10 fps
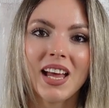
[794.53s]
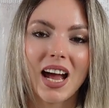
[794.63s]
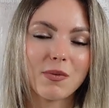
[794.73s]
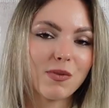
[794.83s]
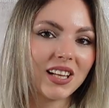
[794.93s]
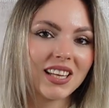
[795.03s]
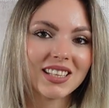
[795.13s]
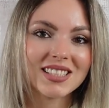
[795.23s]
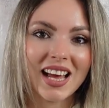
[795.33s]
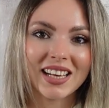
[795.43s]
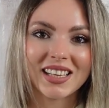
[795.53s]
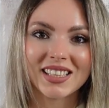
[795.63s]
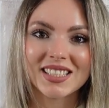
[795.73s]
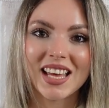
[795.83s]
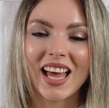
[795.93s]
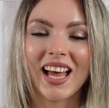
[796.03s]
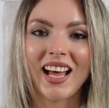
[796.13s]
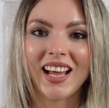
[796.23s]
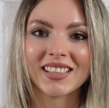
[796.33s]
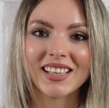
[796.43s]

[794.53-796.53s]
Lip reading: I'm really excited, and